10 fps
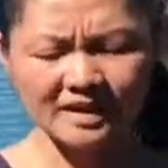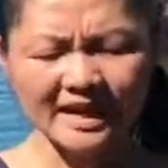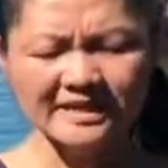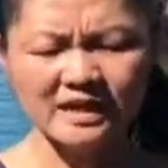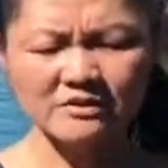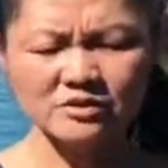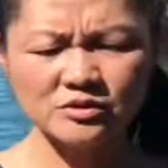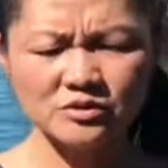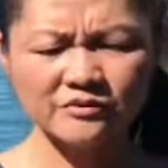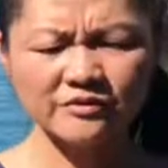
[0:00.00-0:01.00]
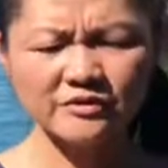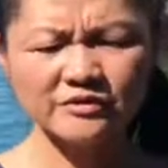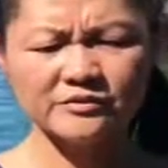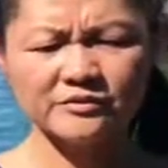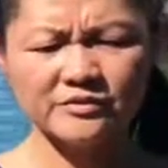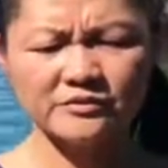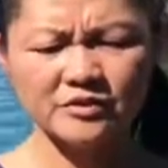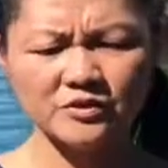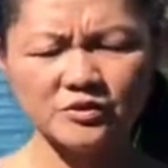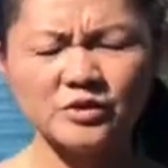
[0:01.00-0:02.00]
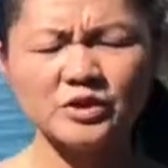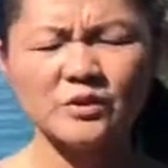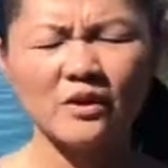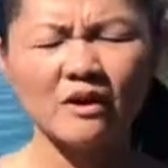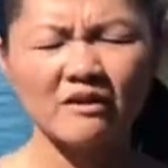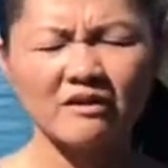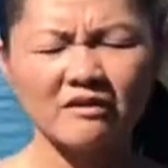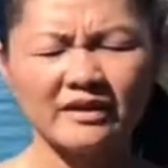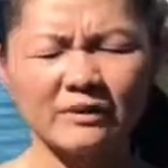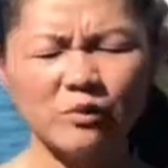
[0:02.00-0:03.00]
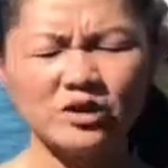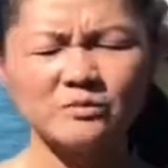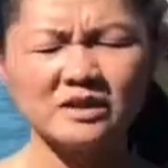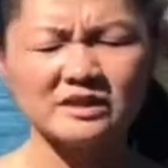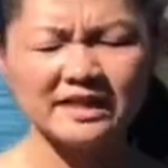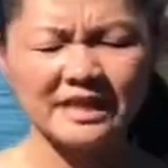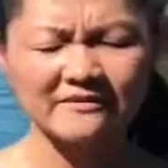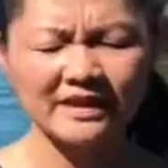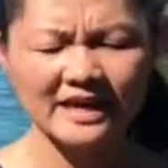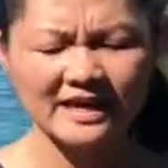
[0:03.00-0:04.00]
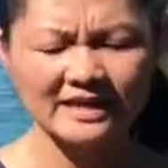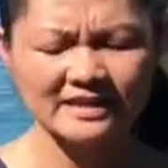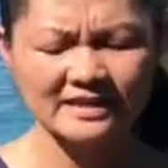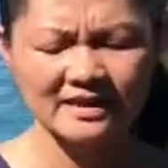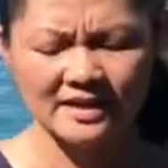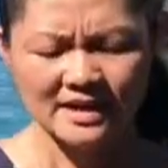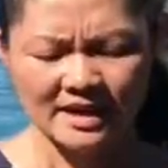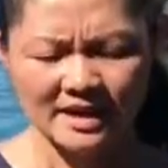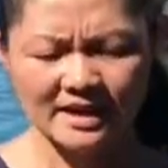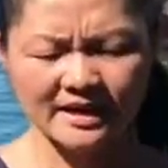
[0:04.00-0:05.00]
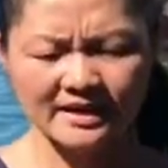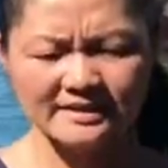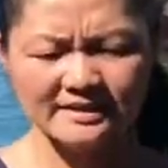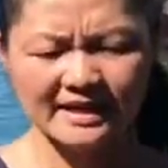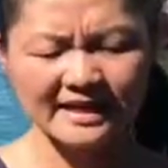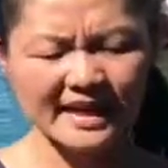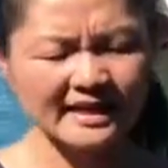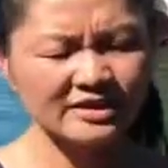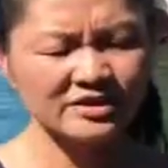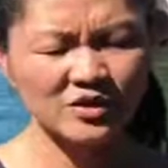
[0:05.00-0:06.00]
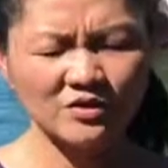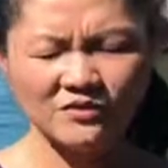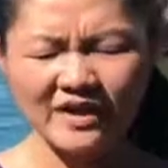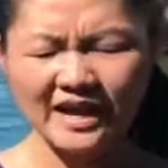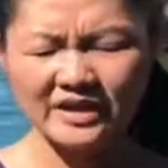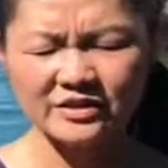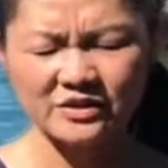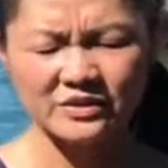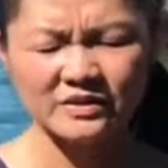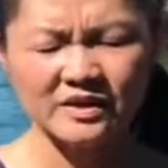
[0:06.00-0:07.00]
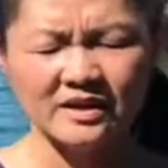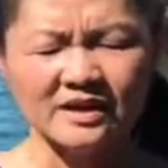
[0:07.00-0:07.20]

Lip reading: And tell the truth for you, for who you are and what you believe in, is again is so vital.